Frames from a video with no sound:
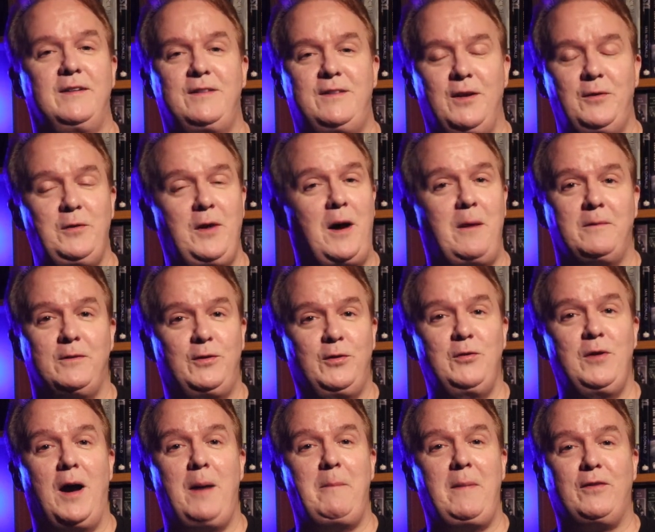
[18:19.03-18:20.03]
Do not,
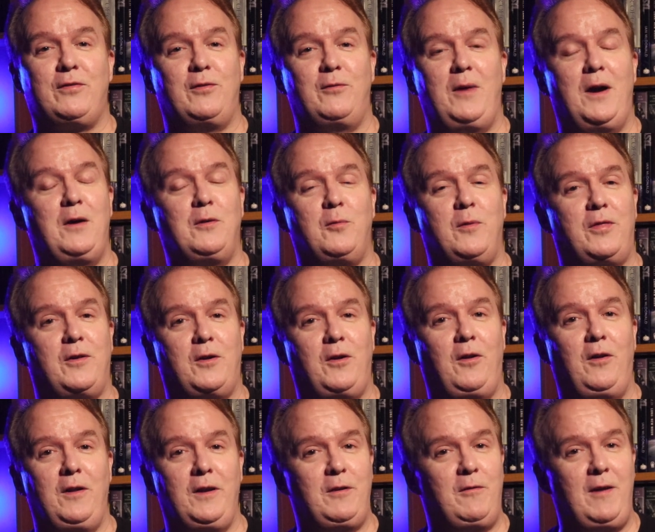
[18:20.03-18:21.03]
do not mess around with The
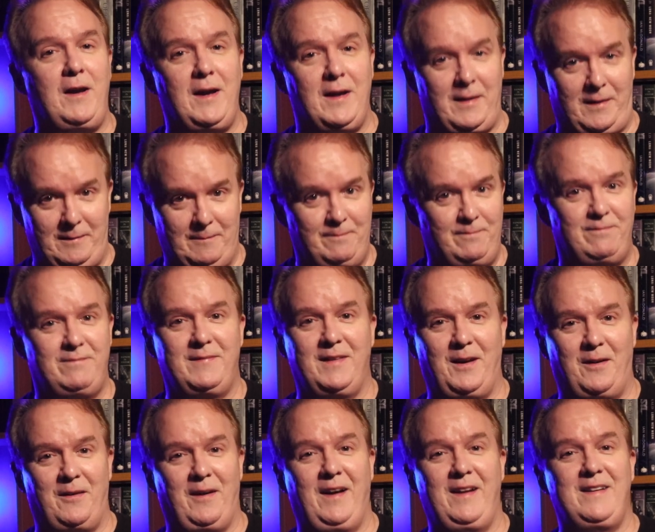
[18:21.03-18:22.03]
Girl in Red,
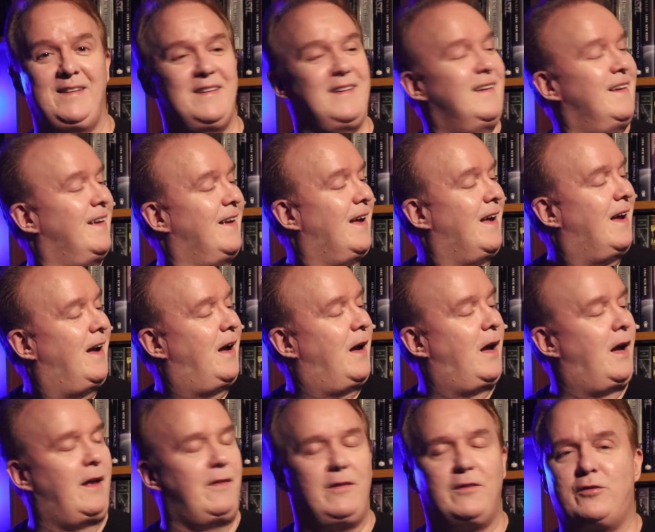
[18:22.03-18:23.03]
all right? Uh,
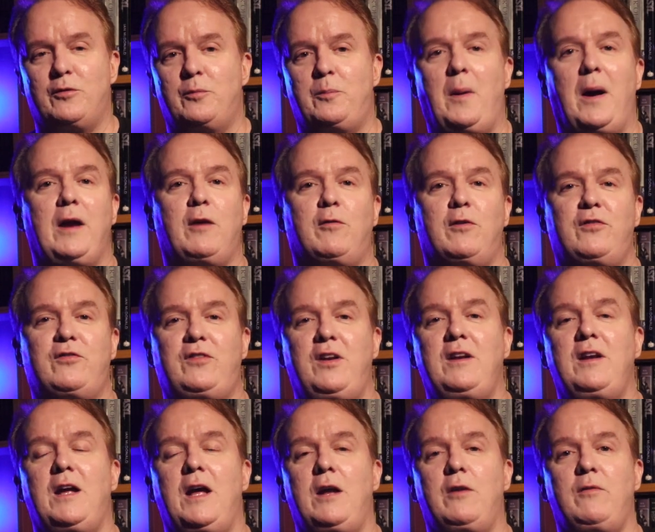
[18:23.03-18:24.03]
and this is by
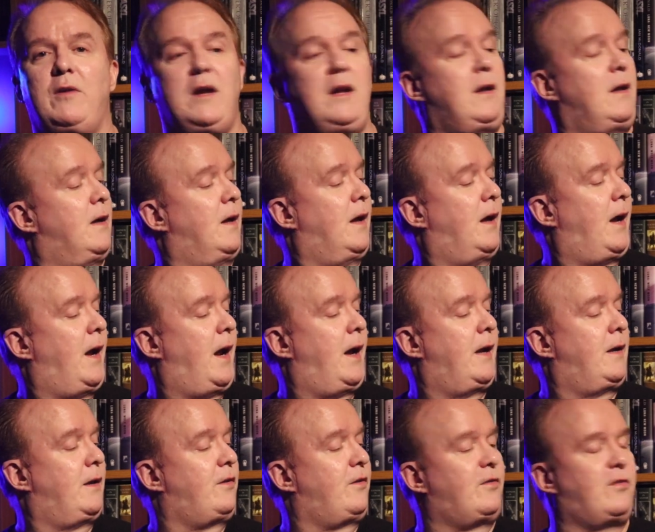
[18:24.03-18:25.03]
Christina Henry,
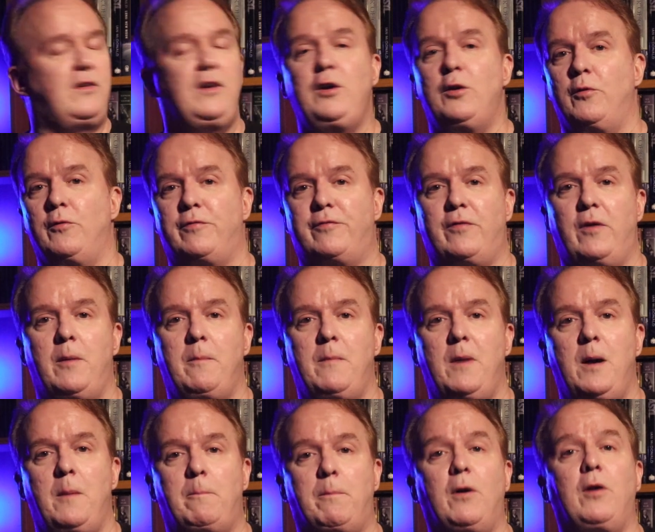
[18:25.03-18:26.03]
and it is new from
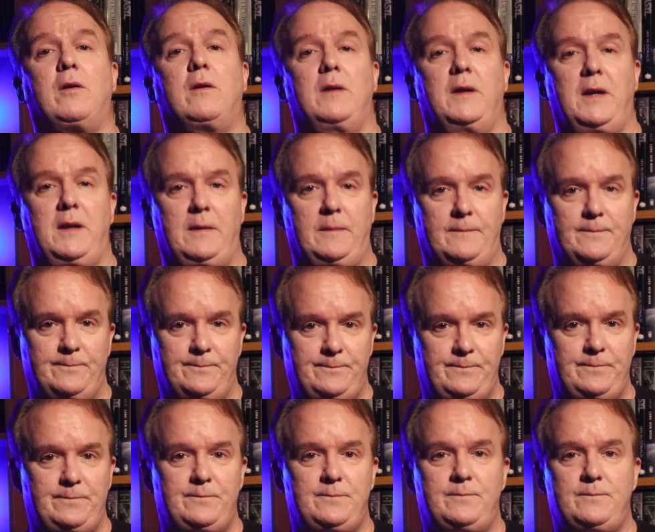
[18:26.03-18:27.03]
uh, Berkeley.
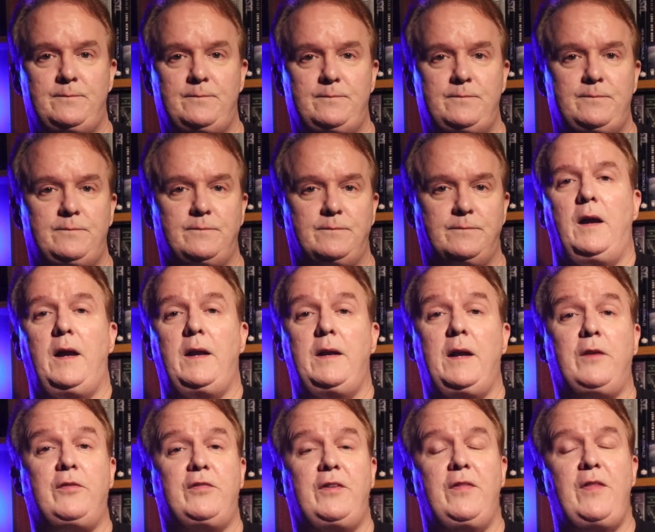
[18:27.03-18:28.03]
And
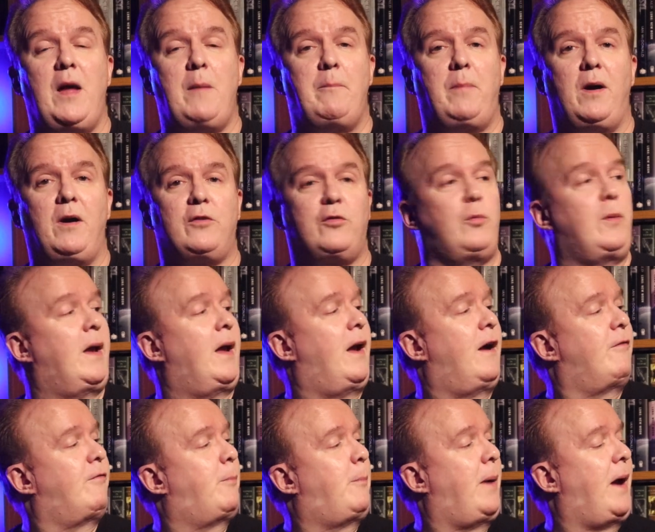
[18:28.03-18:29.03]
next in that box we
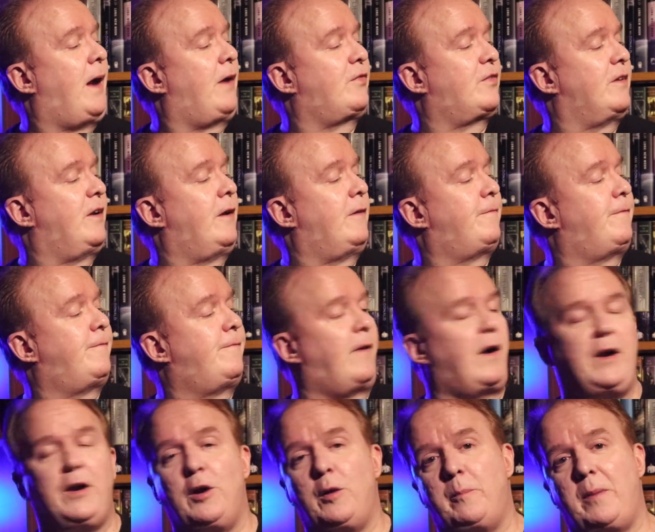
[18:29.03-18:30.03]
have Pass of
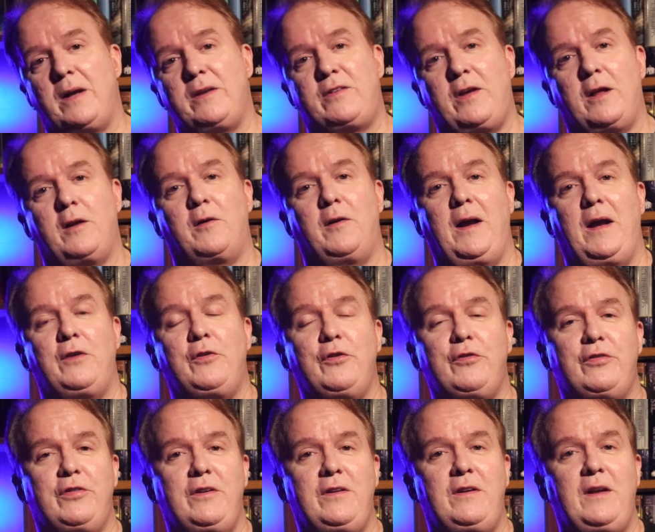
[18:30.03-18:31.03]
Fire by Taylor
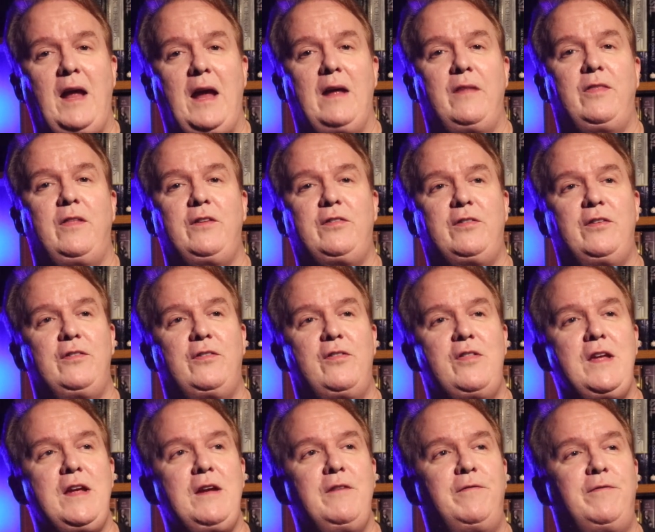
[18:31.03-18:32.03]
Anderson, and this is
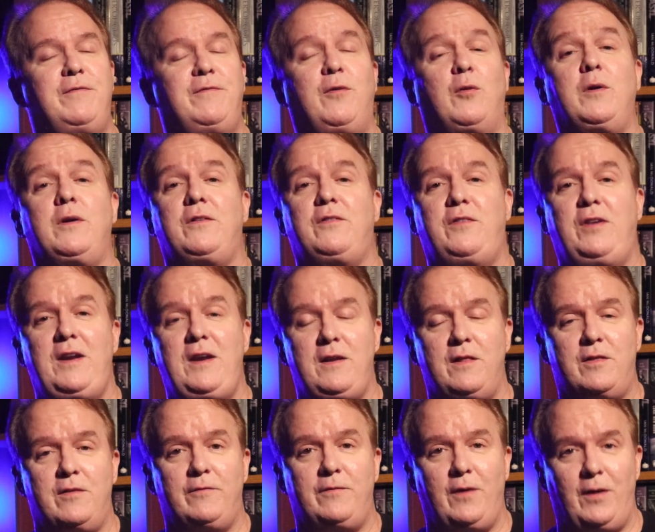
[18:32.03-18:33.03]
the
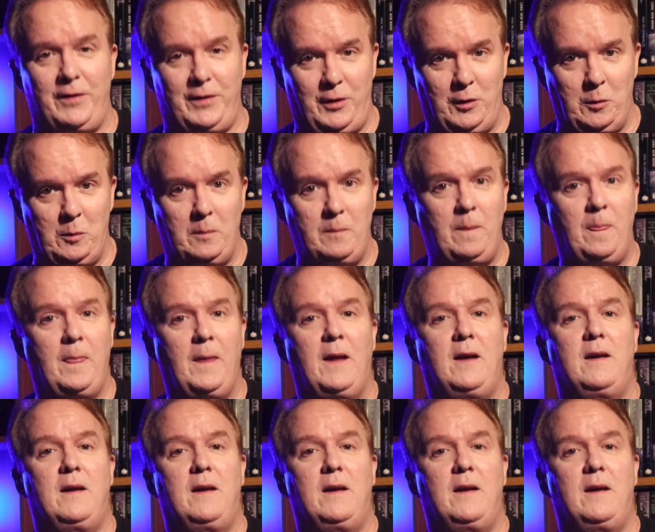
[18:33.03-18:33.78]
fourteenth volume